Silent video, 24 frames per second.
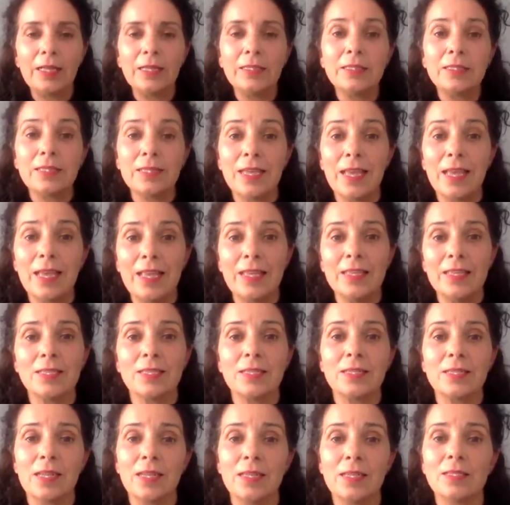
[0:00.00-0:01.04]

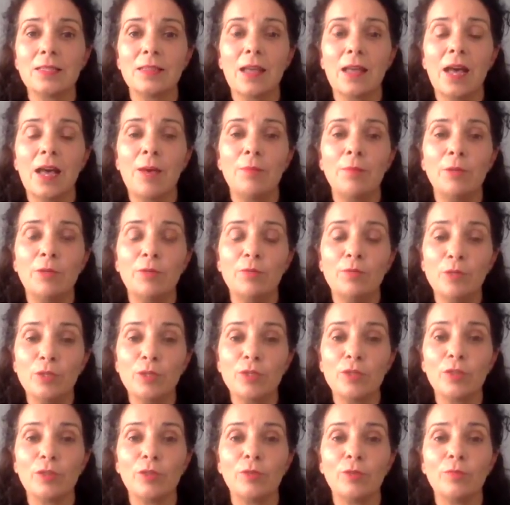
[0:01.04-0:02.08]
detest Islam and
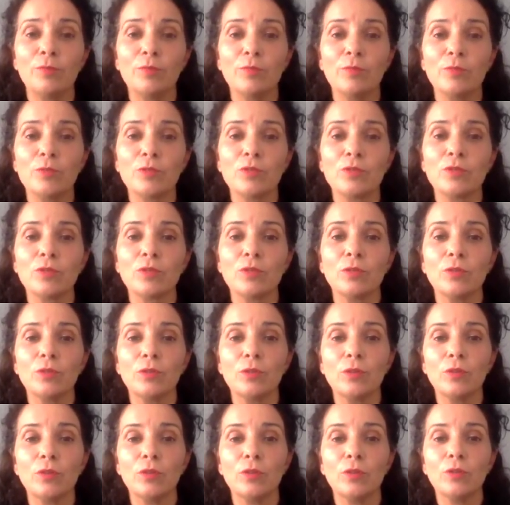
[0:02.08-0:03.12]
Muslims
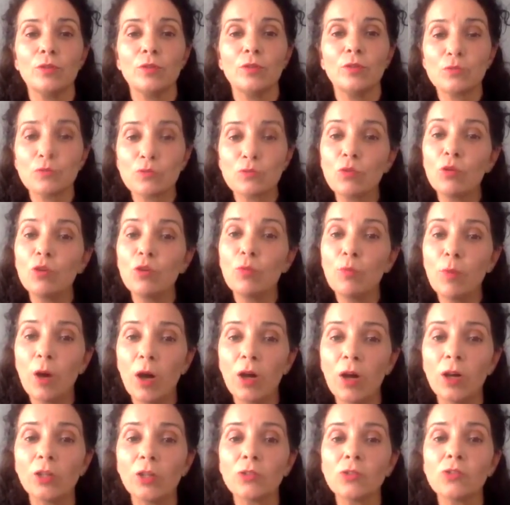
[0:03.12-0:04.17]
so
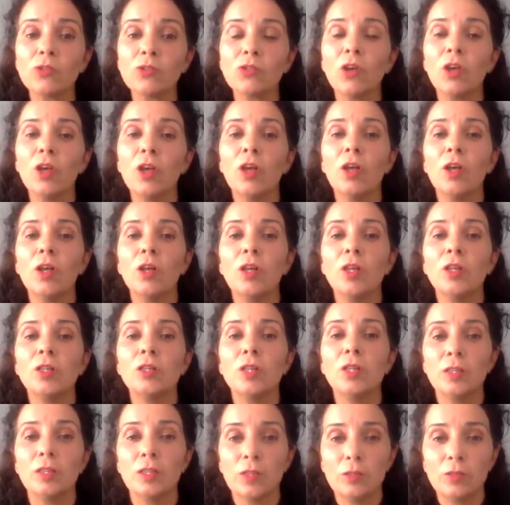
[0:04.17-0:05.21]
much
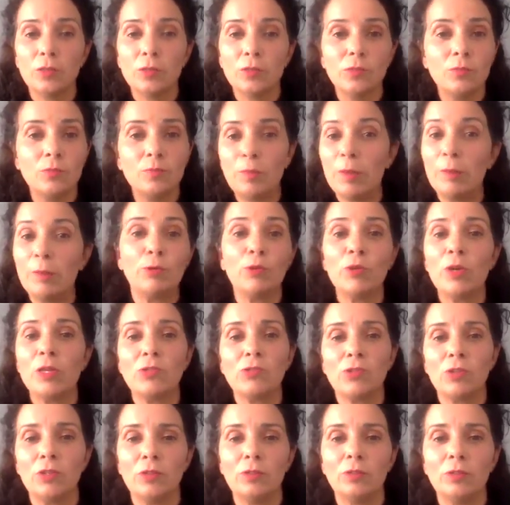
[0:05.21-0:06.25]
that they'll be
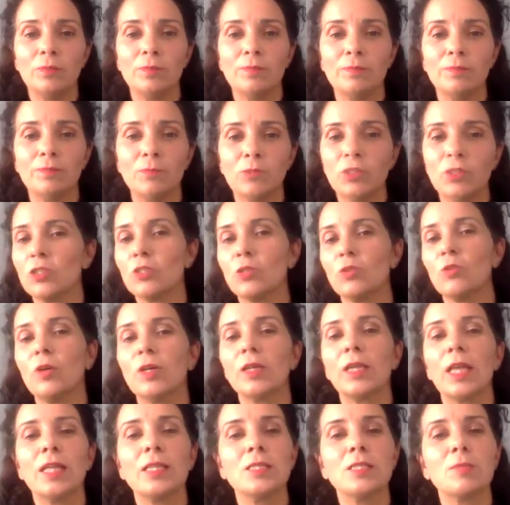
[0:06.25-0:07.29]
pro-Israel just to go
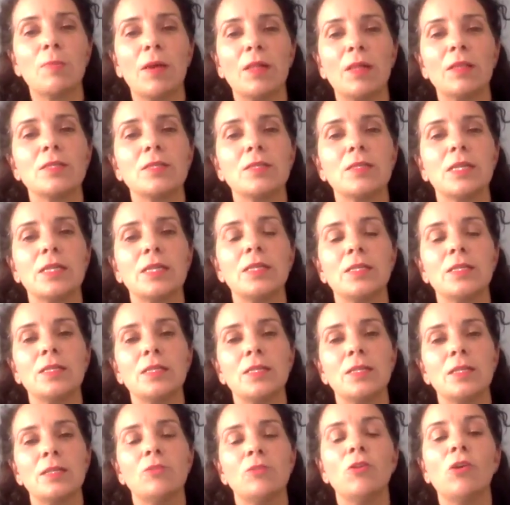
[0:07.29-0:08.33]
against Palestine,
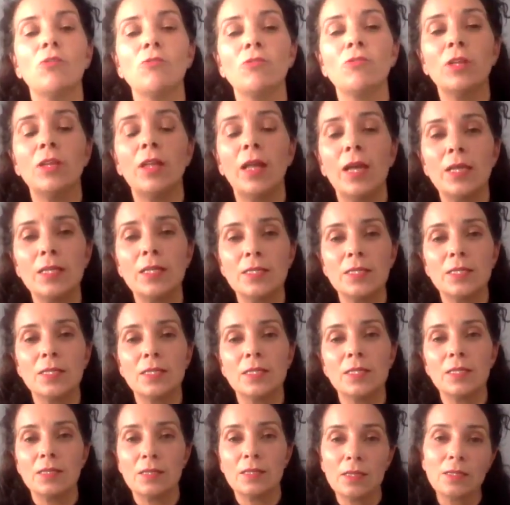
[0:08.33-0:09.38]
not realising
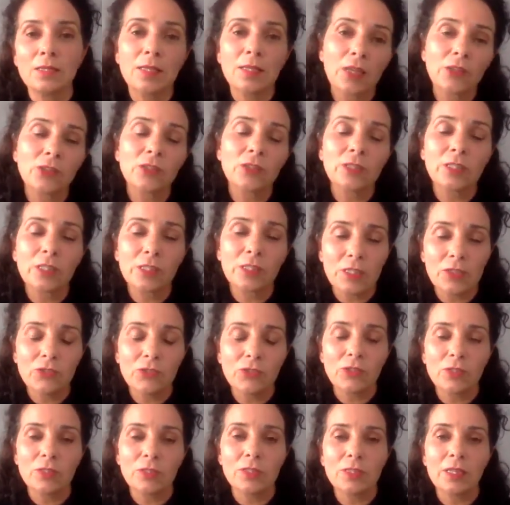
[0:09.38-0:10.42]
that there's actually
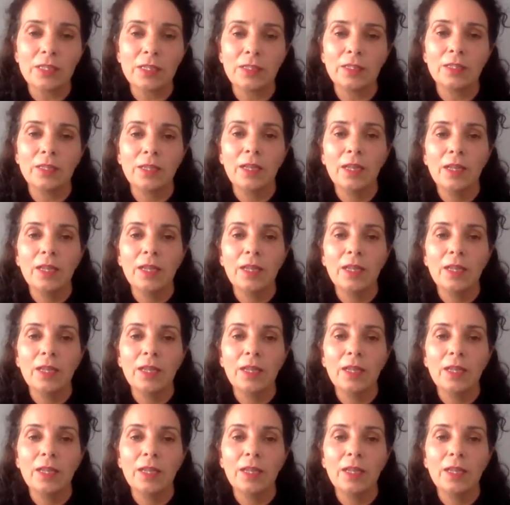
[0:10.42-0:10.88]
Christians in